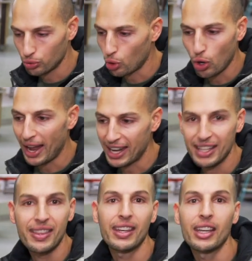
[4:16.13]
draw
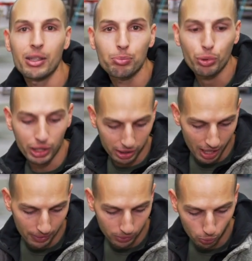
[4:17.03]
anything and print it
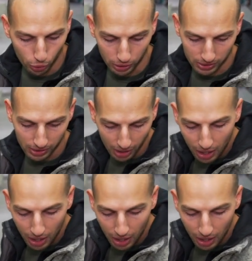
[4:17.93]
afterwards.